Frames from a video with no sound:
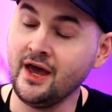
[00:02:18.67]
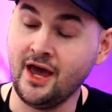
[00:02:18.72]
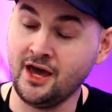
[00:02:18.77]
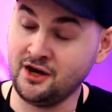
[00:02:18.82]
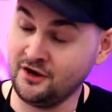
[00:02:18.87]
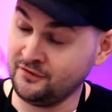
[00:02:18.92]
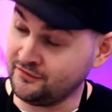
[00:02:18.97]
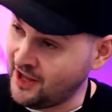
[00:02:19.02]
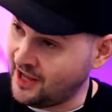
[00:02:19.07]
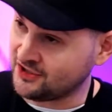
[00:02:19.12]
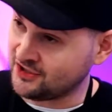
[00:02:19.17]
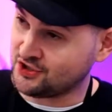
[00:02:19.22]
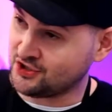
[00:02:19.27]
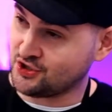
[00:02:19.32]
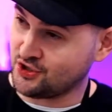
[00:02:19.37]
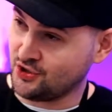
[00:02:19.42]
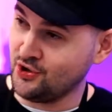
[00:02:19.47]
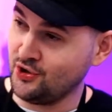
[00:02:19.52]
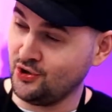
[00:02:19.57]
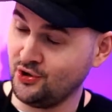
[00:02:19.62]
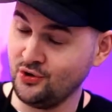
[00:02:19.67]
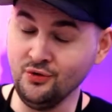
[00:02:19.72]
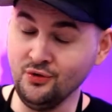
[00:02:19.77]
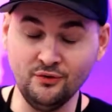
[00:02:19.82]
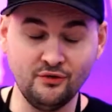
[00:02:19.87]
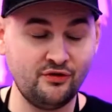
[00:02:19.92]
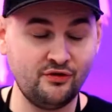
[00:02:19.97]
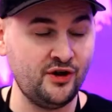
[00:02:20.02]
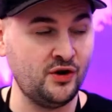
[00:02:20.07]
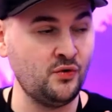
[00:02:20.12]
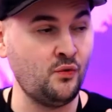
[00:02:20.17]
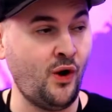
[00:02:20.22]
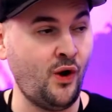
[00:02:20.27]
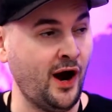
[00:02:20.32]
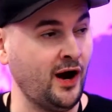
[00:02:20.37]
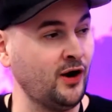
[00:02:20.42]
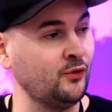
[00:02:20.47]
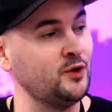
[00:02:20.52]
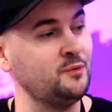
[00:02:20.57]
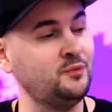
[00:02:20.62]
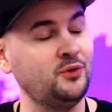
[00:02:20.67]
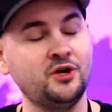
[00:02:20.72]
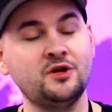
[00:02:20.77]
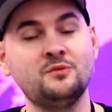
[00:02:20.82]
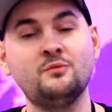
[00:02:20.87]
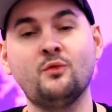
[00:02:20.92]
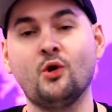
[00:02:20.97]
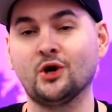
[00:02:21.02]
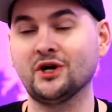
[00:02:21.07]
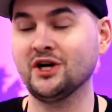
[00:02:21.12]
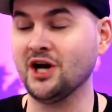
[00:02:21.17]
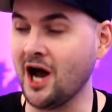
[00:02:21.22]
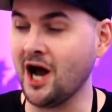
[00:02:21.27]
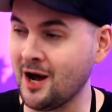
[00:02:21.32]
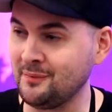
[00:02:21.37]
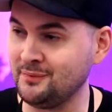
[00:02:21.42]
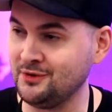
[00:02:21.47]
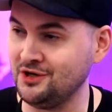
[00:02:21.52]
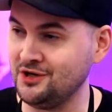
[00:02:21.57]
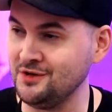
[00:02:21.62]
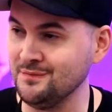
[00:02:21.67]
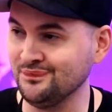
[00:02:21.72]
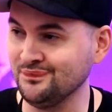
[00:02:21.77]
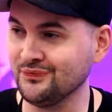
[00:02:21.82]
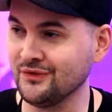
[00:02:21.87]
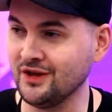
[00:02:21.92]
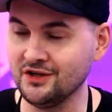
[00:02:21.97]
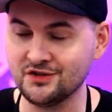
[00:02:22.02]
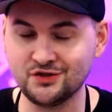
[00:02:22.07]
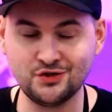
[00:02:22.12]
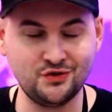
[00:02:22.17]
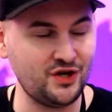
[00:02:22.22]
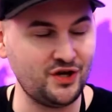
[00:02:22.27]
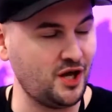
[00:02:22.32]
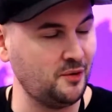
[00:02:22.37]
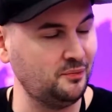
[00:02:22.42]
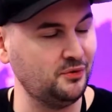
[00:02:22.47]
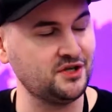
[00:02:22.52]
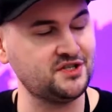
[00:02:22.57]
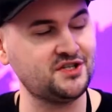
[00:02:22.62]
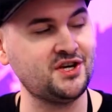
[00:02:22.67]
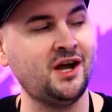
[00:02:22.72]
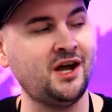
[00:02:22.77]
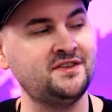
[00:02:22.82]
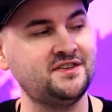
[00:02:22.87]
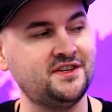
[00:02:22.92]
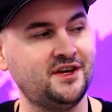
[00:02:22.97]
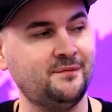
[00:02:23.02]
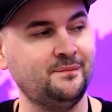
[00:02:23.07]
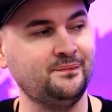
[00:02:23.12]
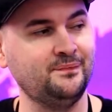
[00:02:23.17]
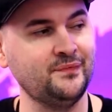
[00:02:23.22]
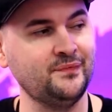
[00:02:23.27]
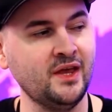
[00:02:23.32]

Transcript: And if that's true, then why aren't we putting more copy into the A plus content?